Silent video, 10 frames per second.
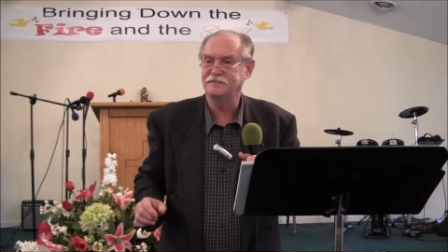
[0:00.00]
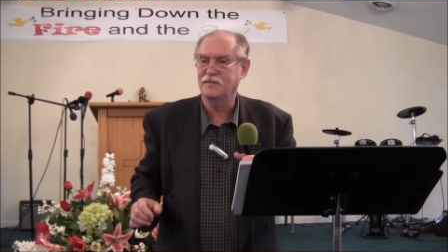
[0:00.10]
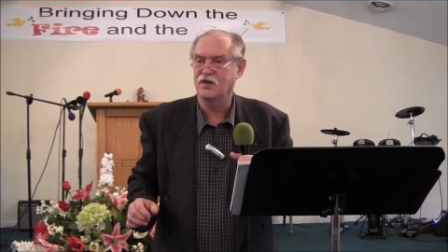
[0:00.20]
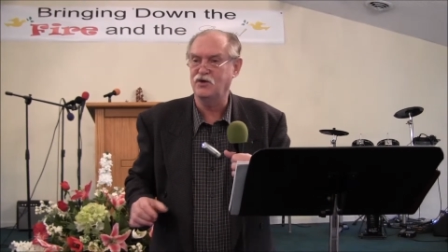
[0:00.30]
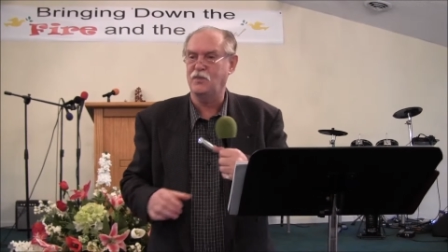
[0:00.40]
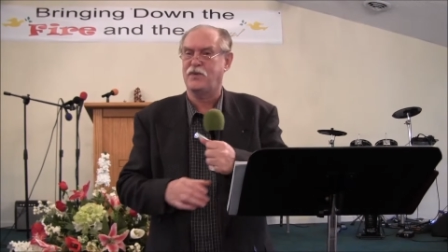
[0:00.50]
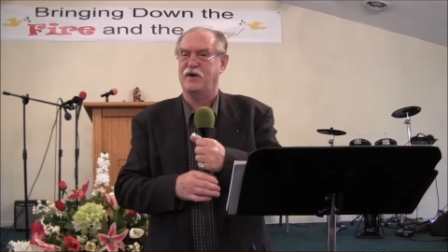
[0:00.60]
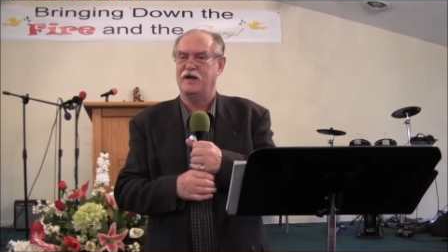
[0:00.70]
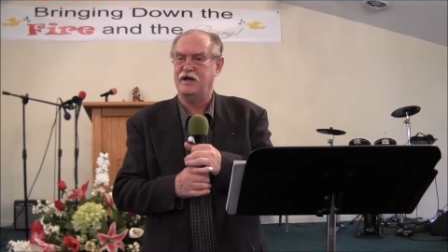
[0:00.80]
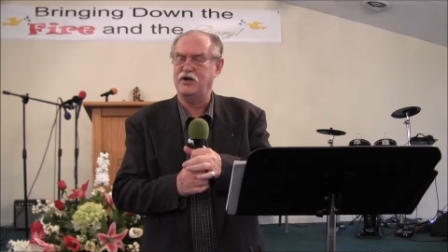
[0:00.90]
That's you're right.
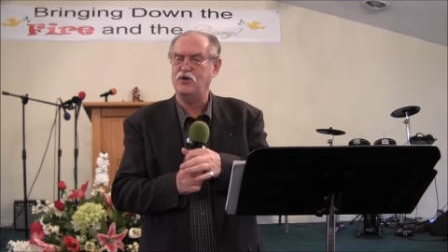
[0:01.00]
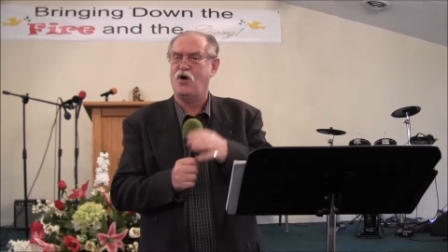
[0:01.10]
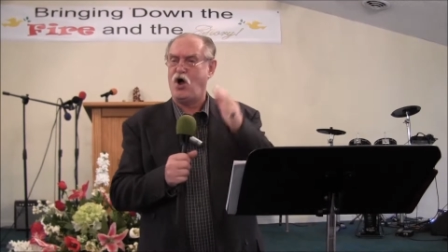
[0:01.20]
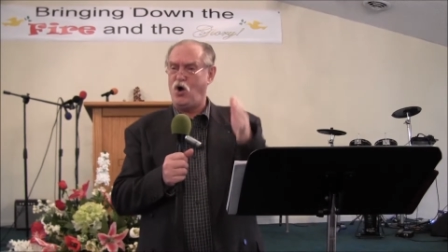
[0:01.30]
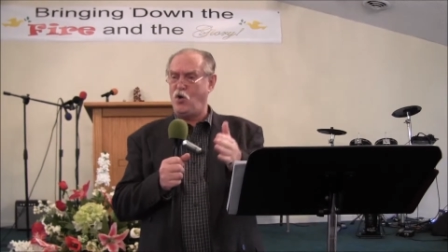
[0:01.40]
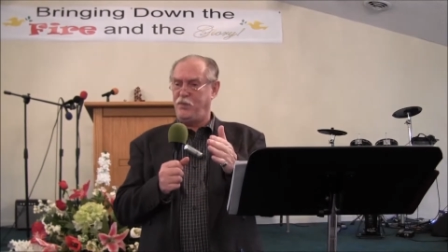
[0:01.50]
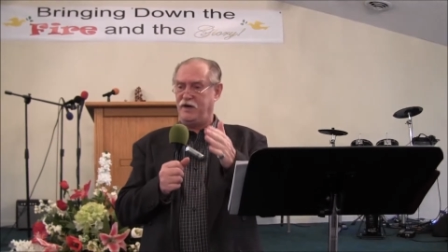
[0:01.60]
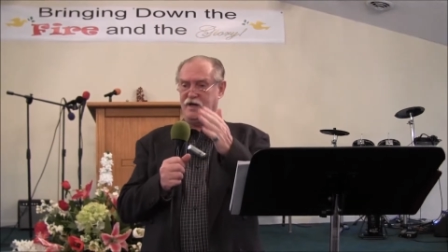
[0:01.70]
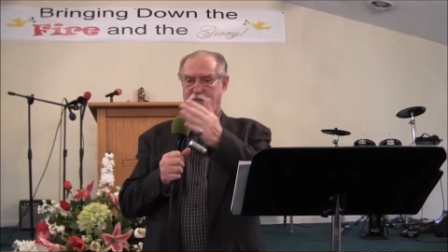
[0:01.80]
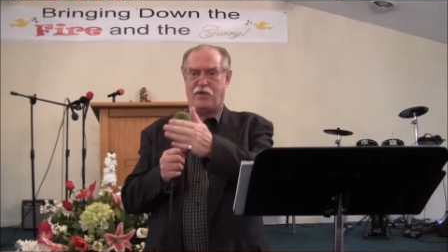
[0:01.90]
praying, you're
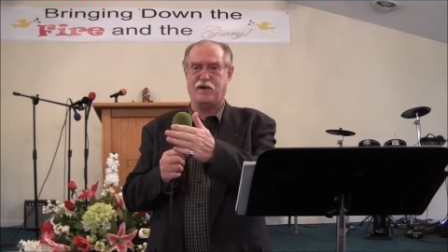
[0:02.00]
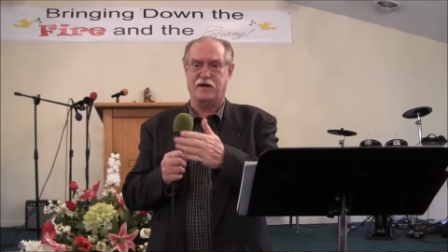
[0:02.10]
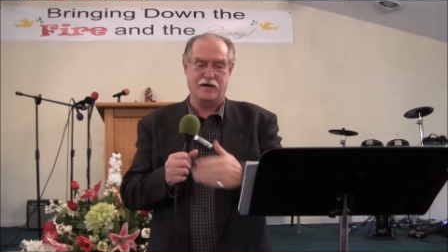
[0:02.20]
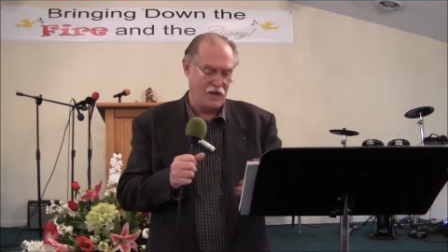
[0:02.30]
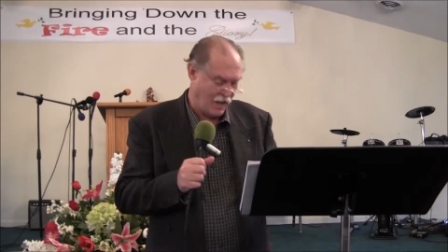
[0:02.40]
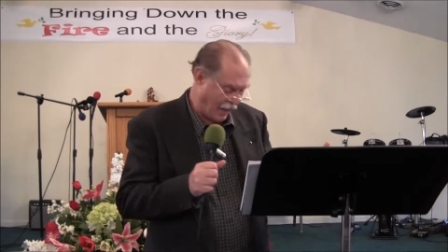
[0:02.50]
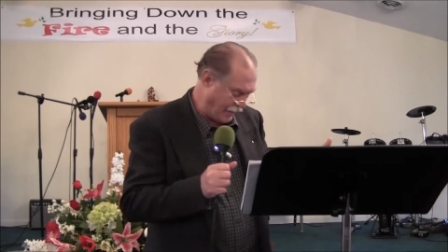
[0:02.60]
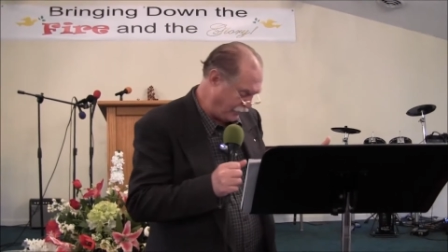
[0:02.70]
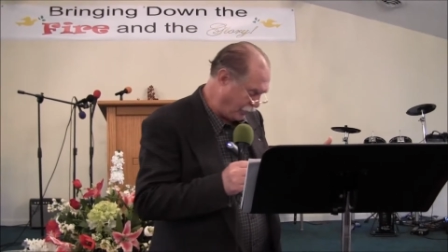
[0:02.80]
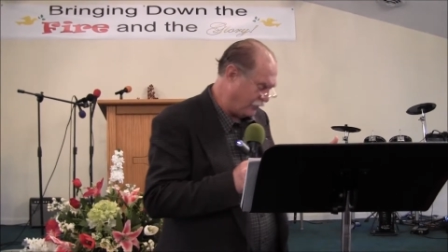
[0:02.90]
hoping and praying.
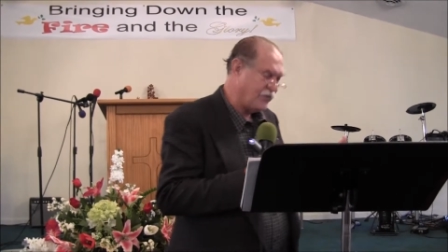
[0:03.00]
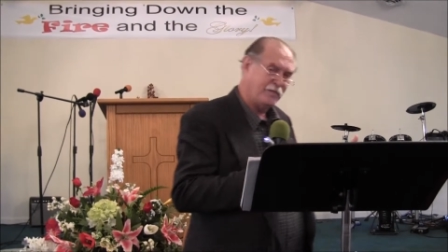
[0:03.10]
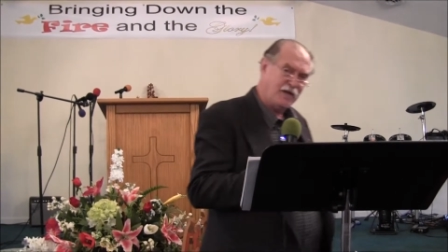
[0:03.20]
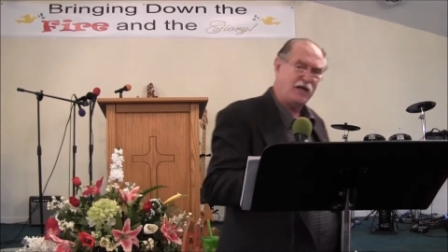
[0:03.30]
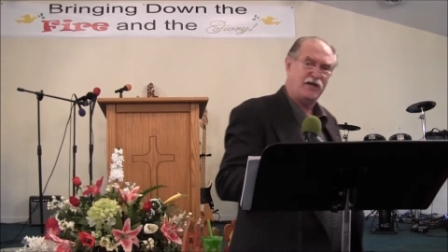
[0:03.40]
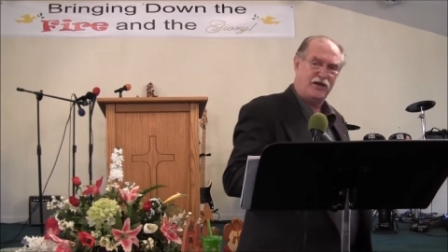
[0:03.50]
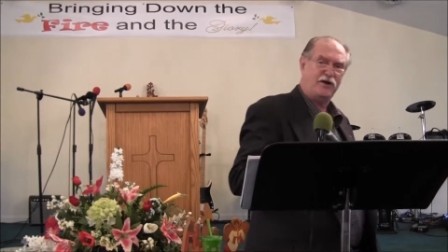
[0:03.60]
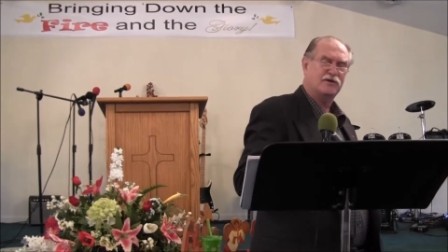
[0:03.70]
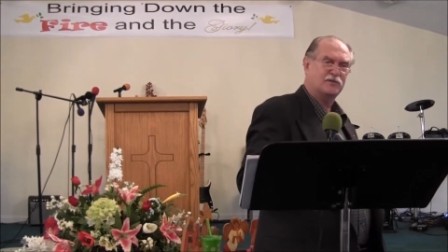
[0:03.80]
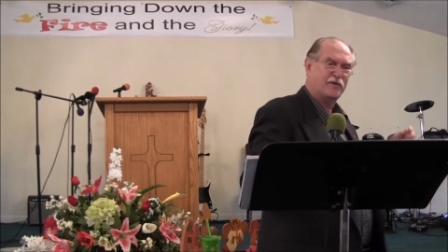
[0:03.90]
And you know, for many
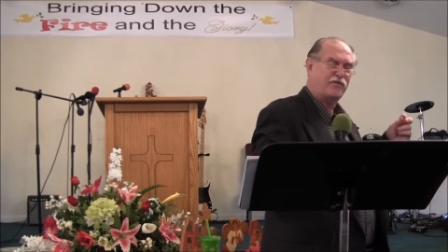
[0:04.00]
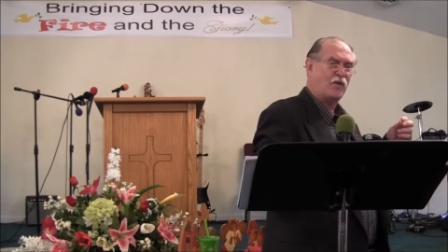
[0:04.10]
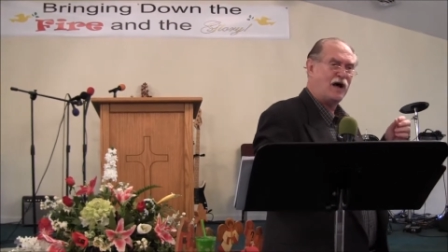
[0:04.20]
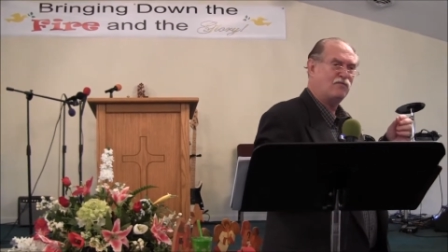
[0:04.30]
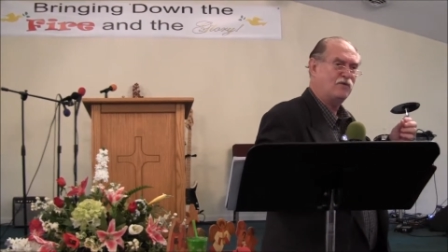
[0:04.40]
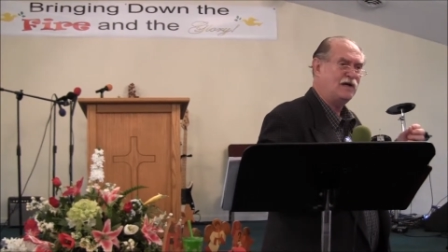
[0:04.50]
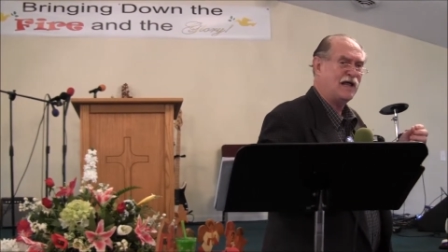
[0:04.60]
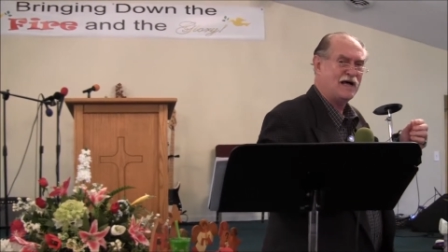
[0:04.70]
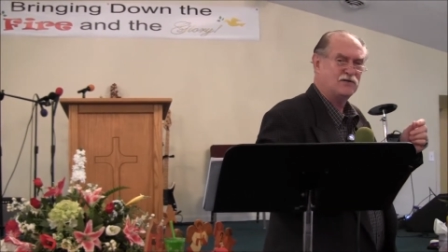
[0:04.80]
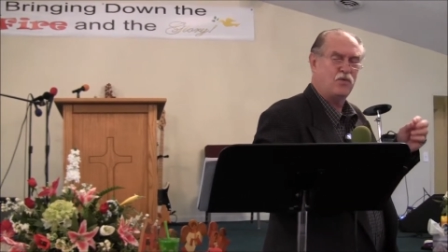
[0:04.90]
years before I
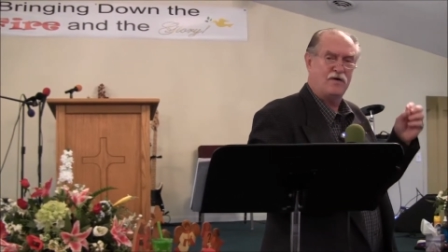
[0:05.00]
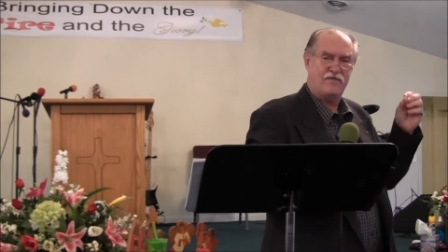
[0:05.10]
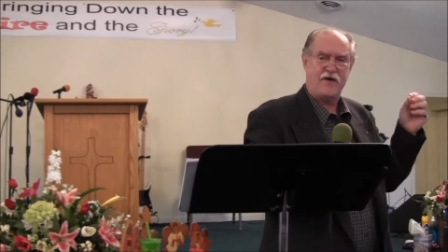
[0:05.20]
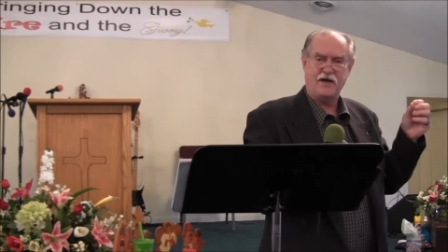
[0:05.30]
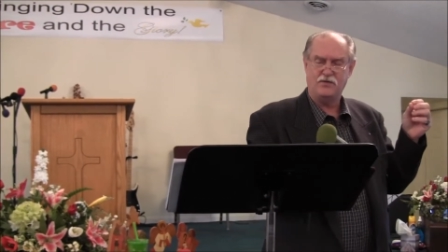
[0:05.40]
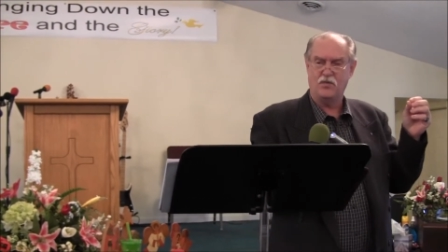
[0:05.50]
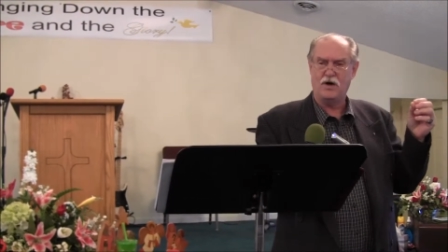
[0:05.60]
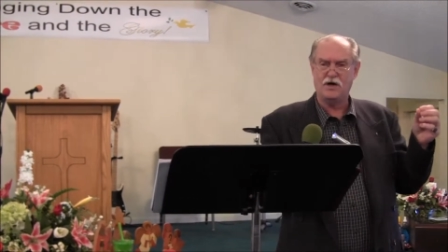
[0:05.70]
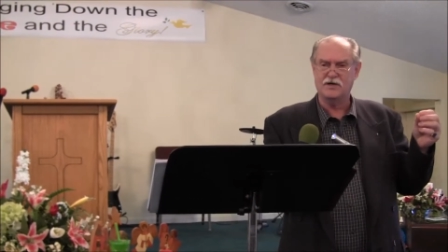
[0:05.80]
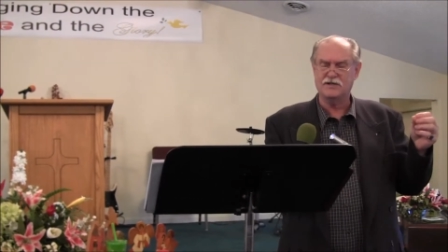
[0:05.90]
realized what faith
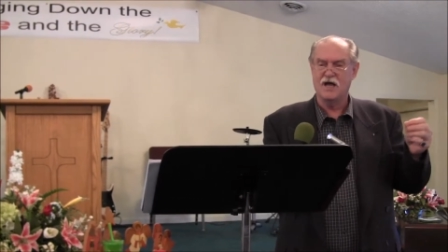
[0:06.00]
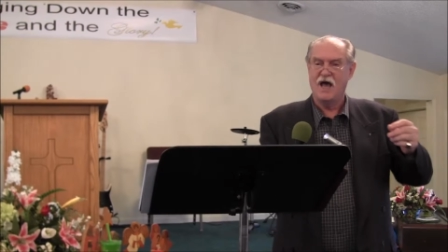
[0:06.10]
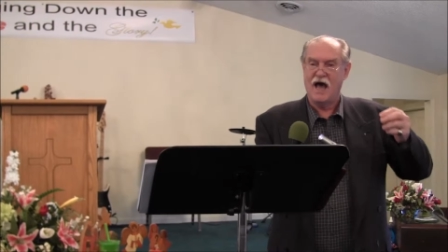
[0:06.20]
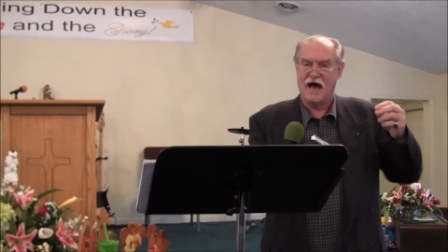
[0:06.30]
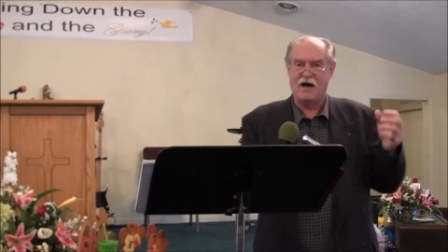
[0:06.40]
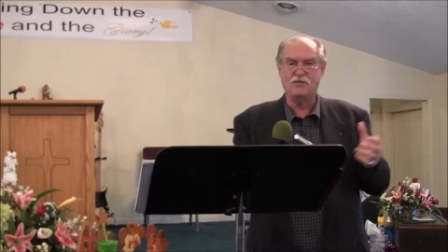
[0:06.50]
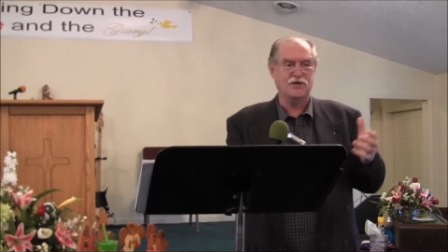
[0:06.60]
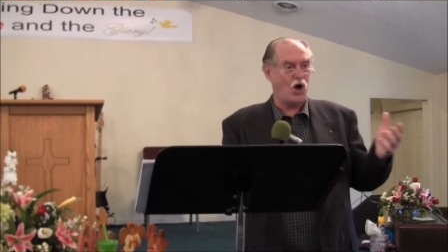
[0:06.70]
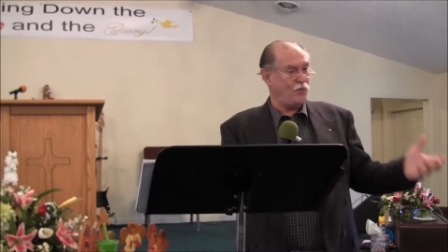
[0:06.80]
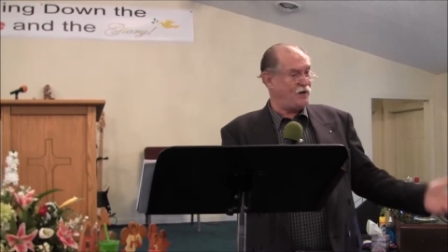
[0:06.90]
was, I
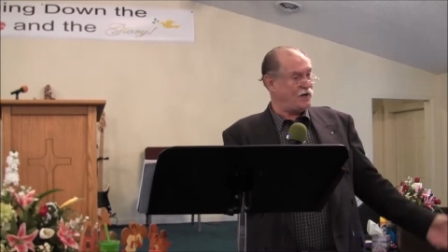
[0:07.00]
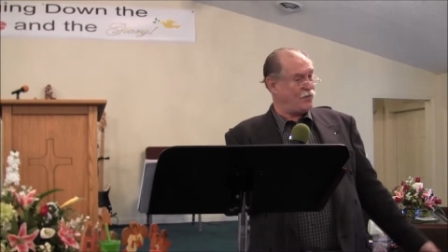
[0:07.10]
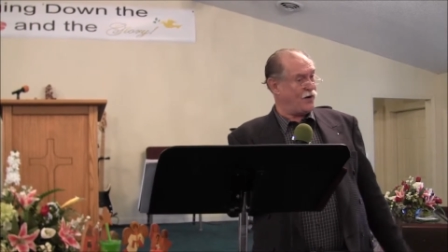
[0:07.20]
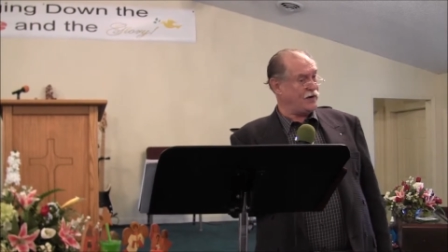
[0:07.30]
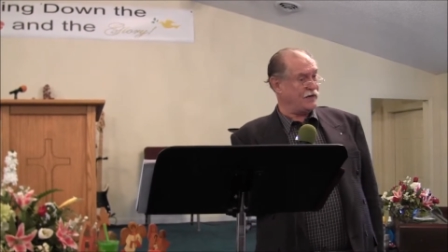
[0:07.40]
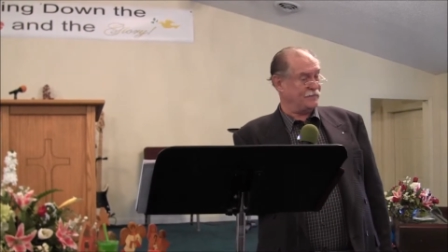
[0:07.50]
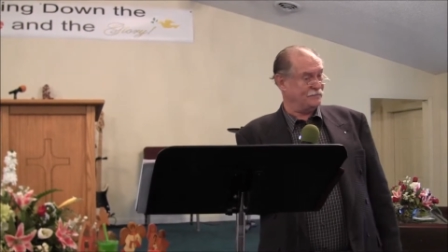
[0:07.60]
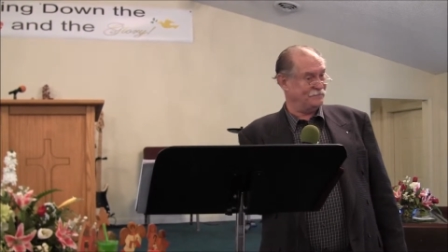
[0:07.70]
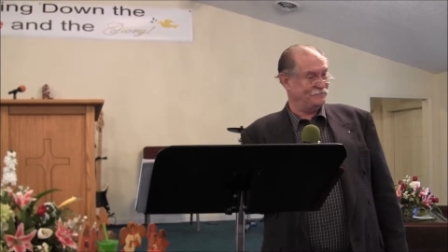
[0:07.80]
was hoping and praying.